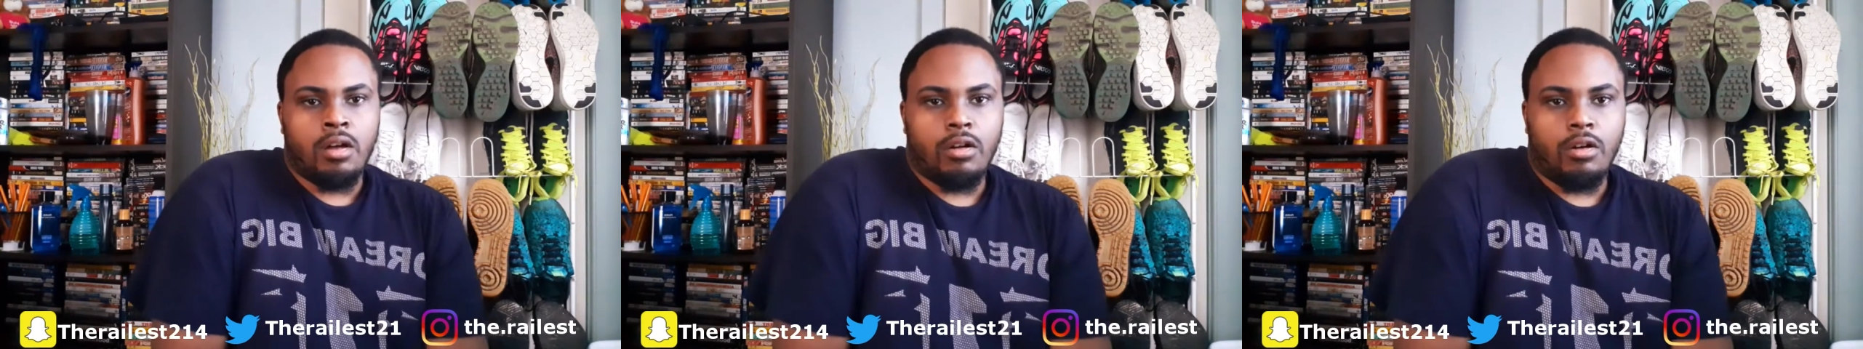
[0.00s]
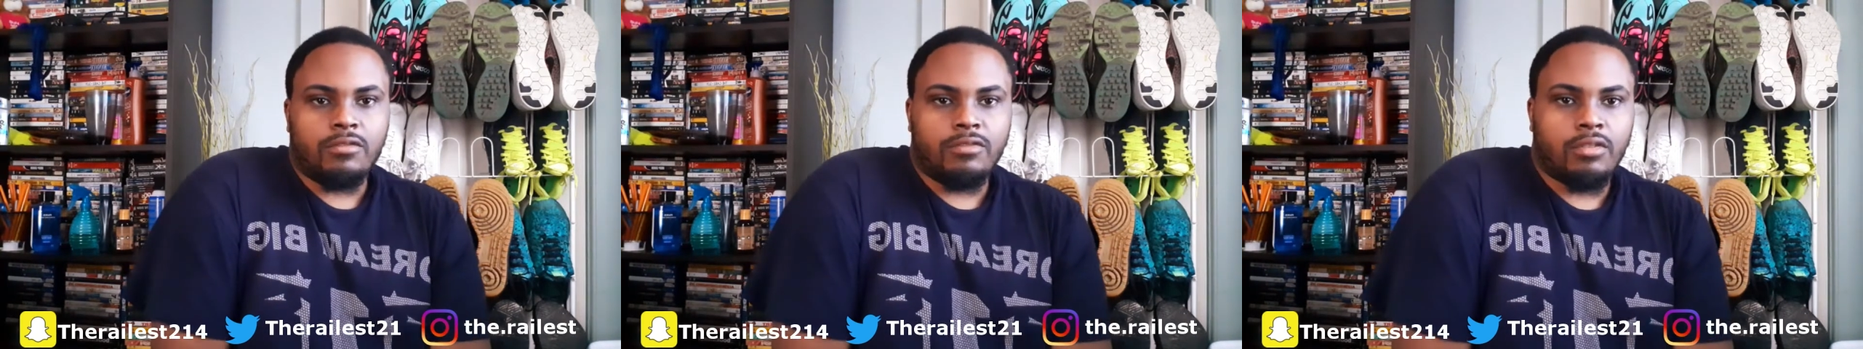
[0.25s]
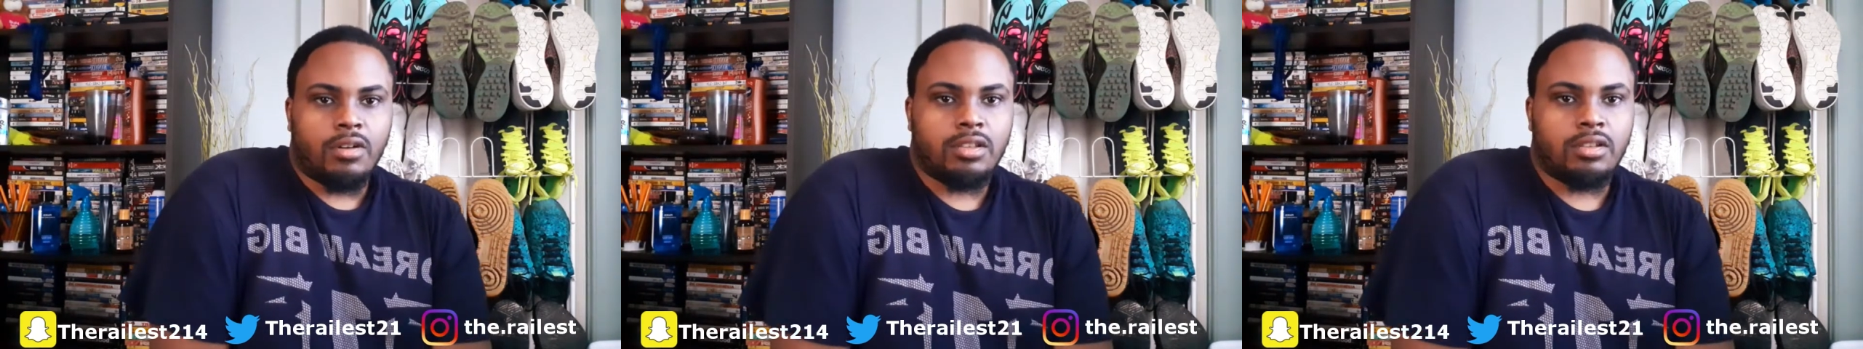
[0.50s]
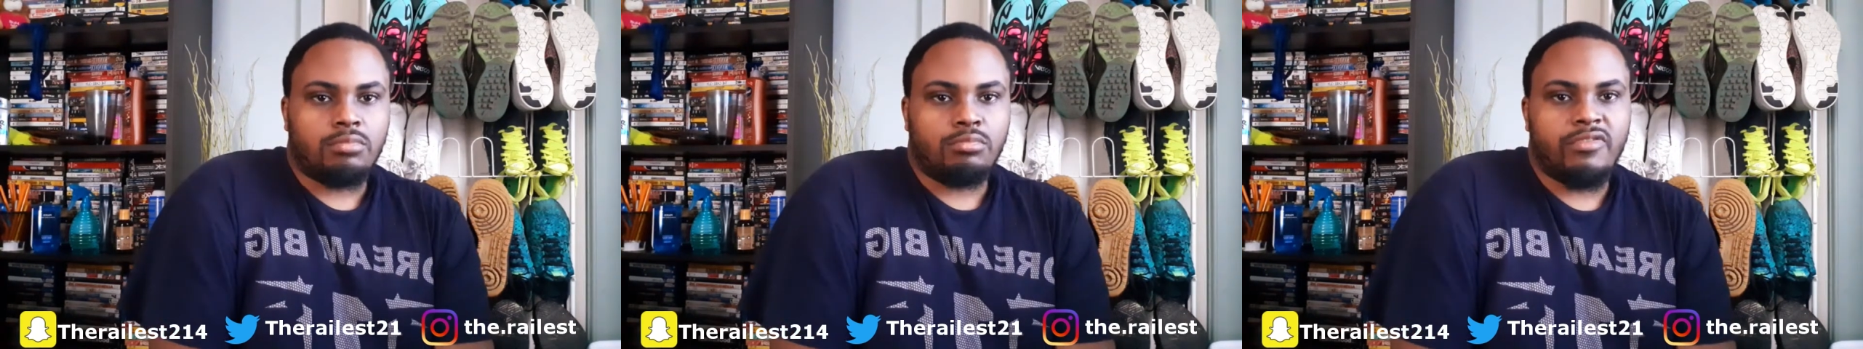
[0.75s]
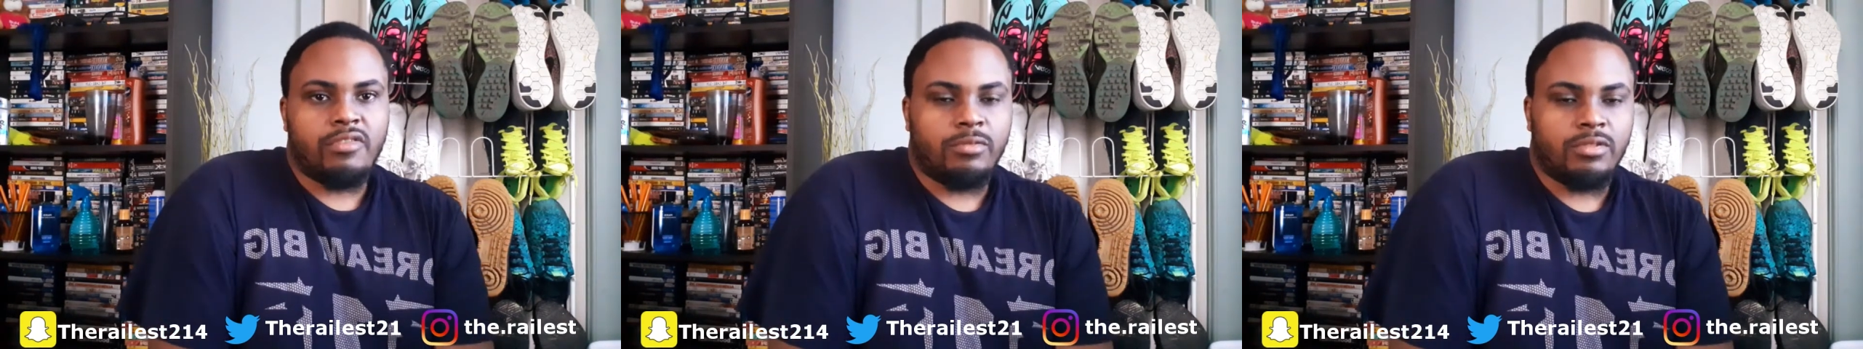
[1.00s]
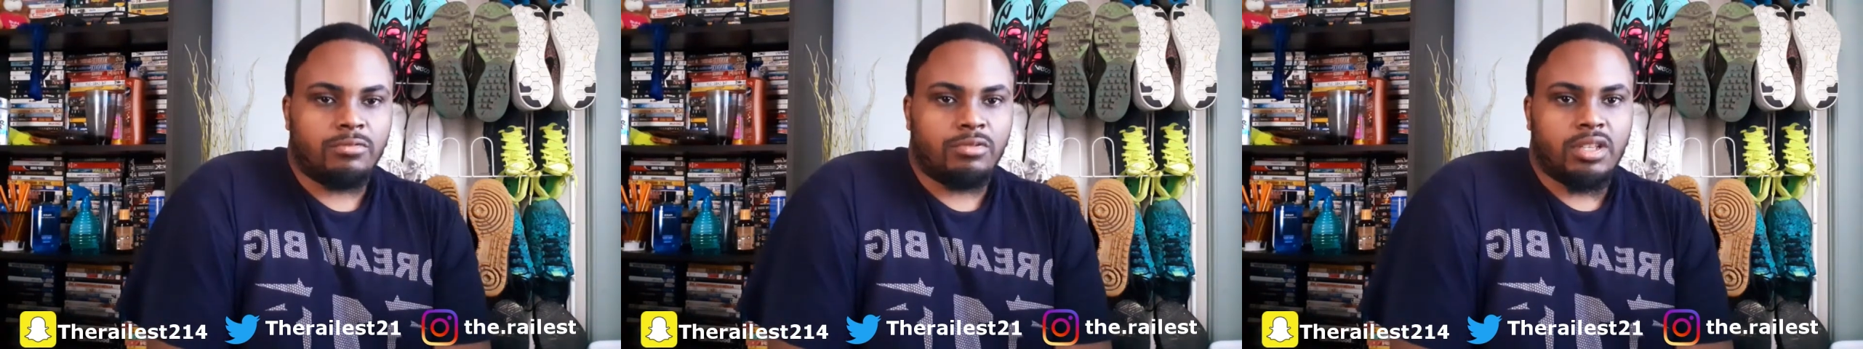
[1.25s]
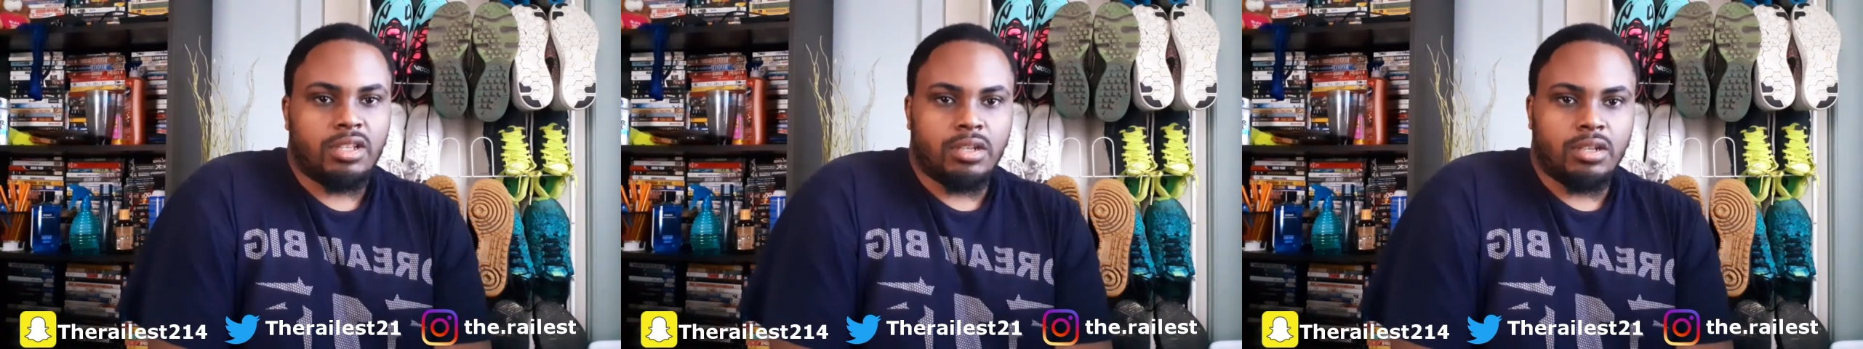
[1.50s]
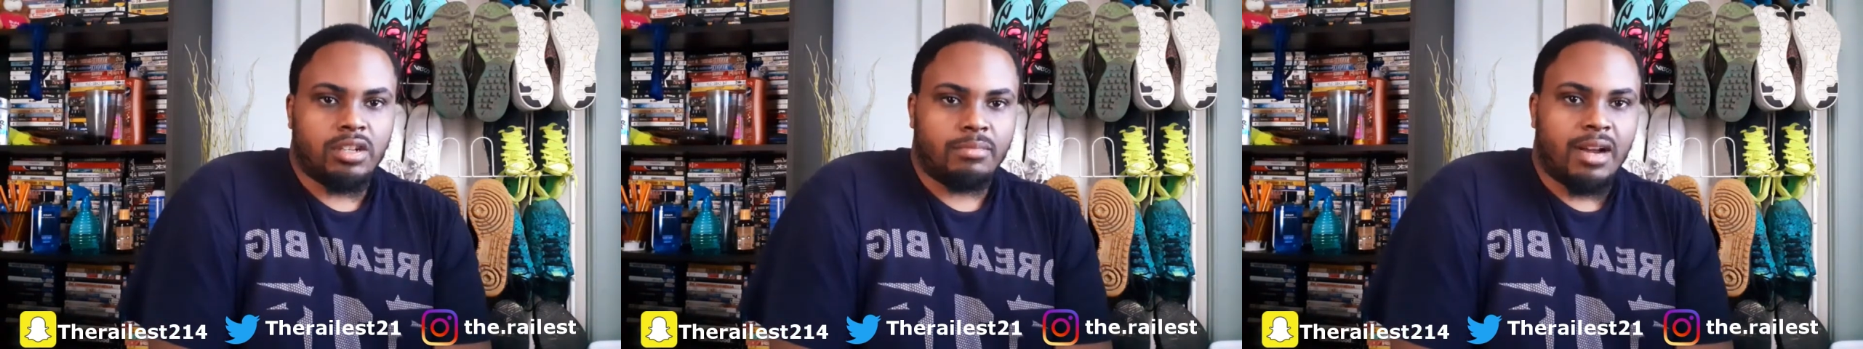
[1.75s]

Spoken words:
Overall, I thought the movie was really good in